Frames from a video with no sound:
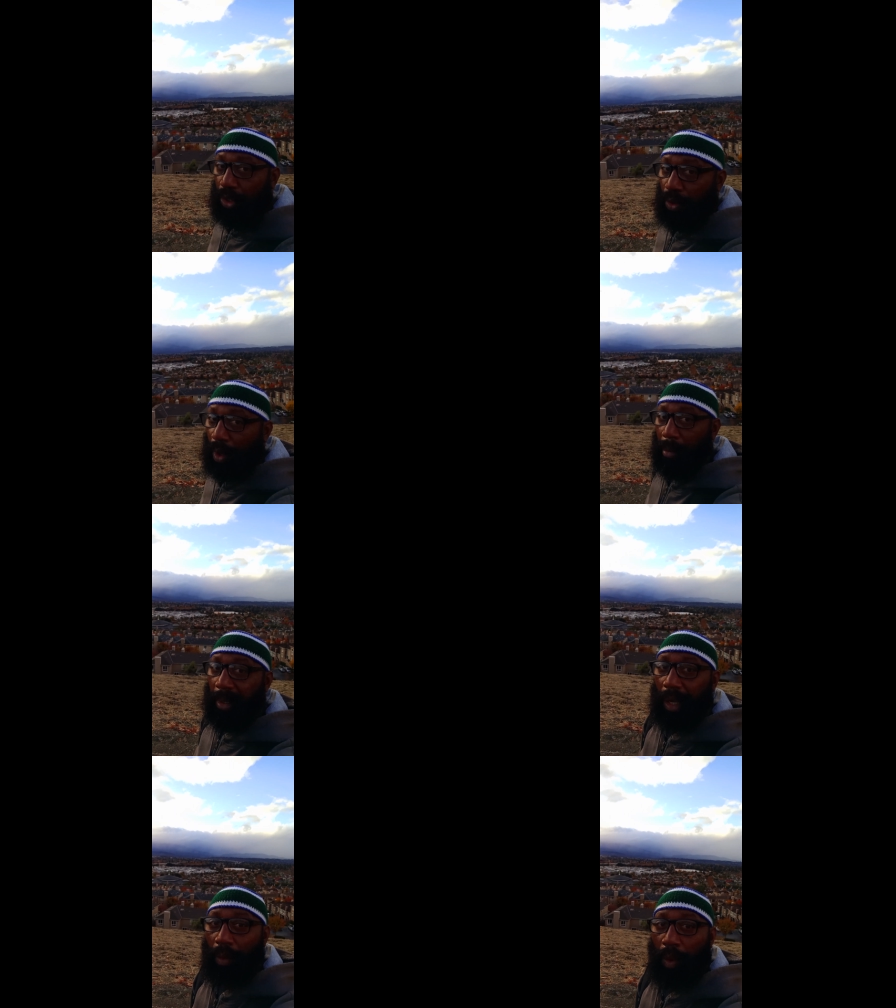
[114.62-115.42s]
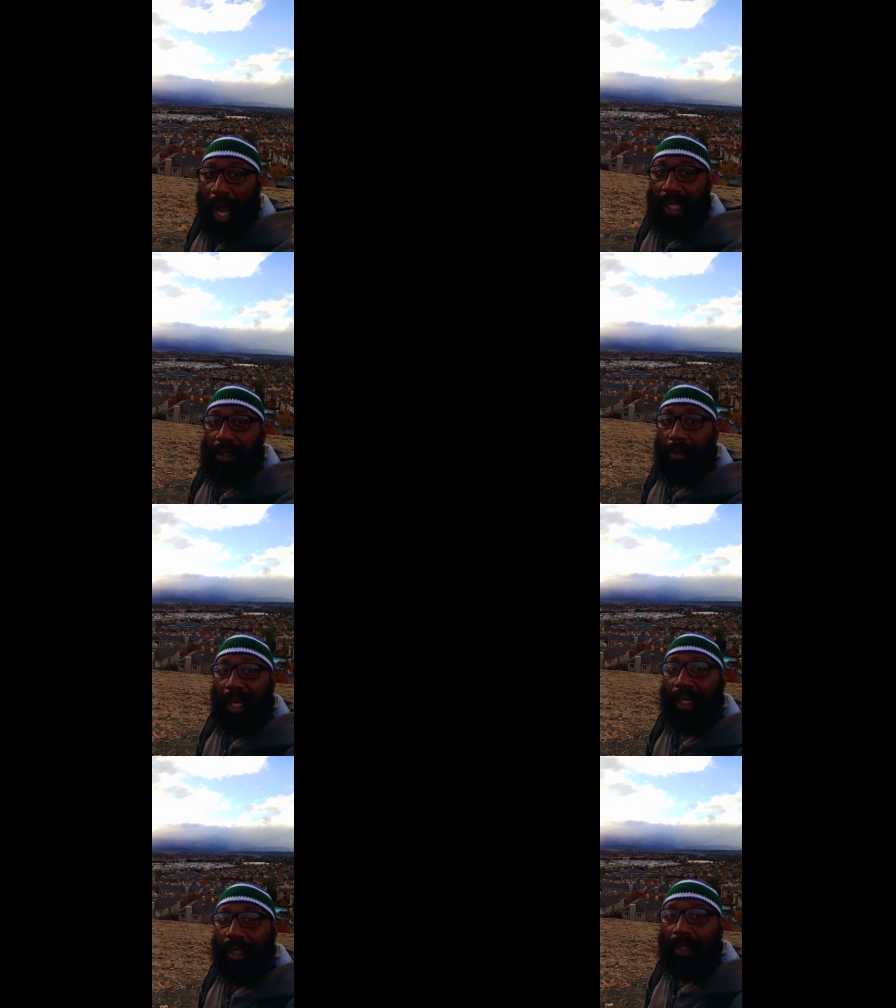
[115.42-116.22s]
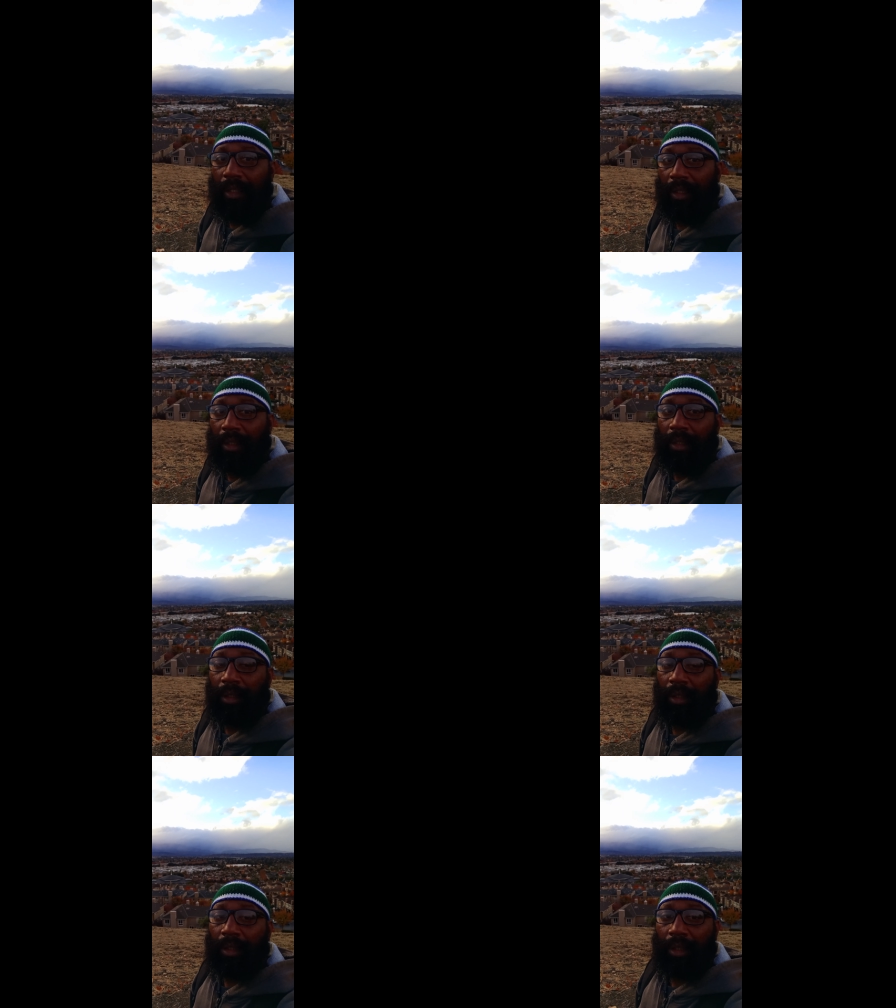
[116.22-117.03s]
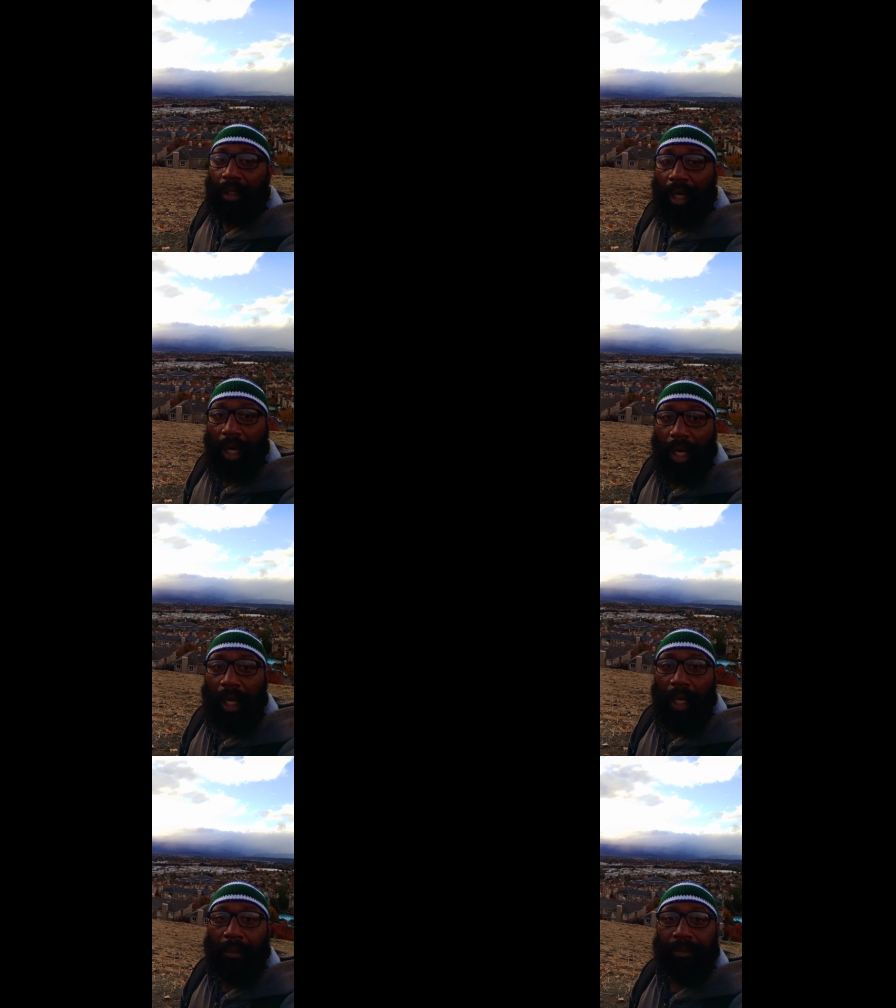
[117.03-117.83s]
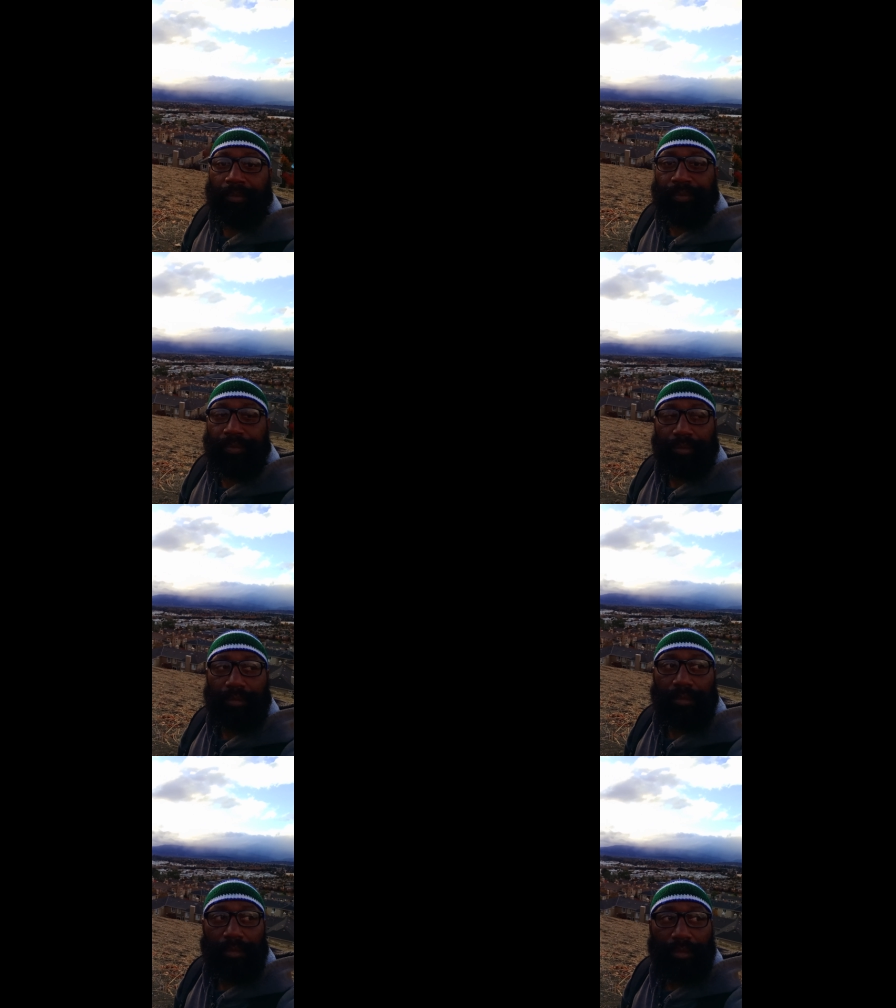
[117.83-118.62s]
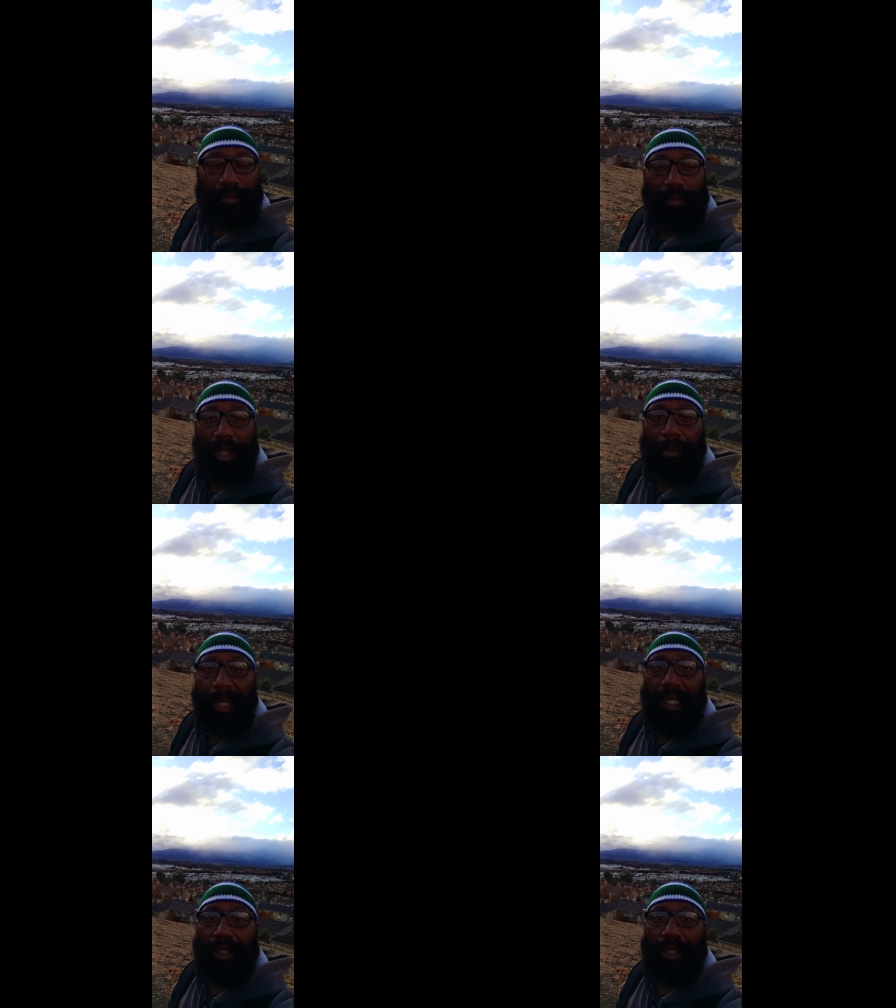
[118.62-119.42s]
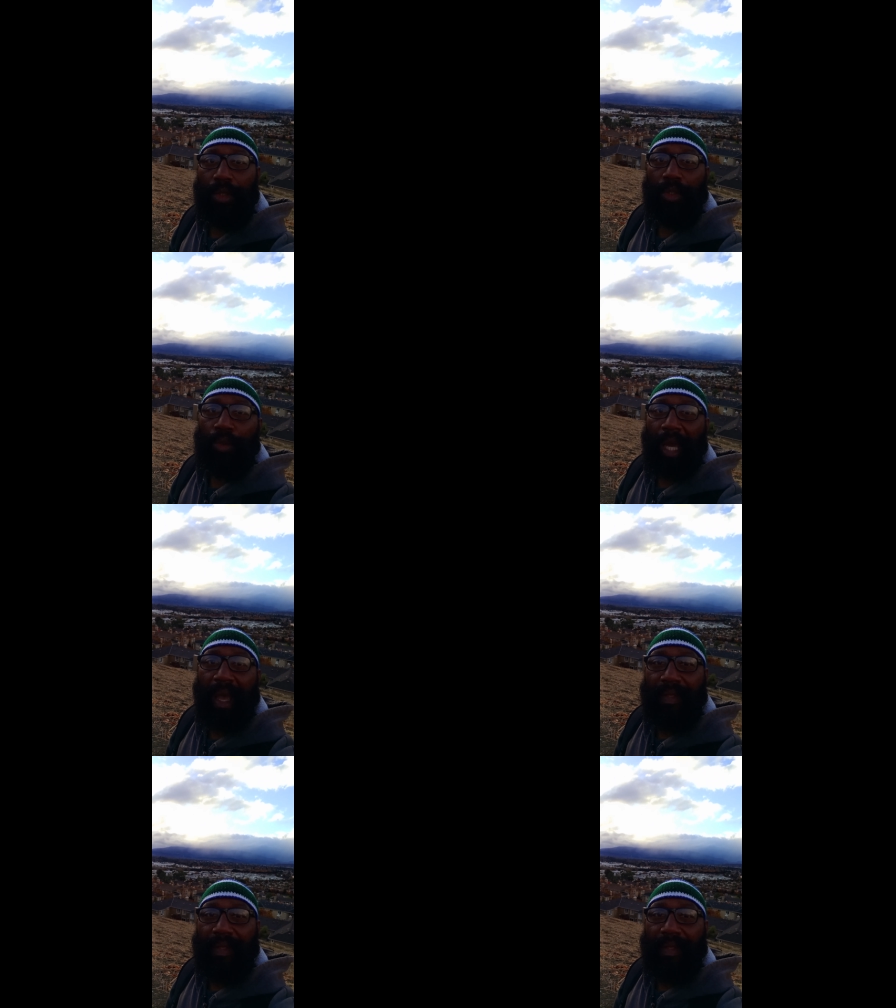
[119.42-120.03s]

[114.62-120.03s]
You are being watched, man. Um, but you you have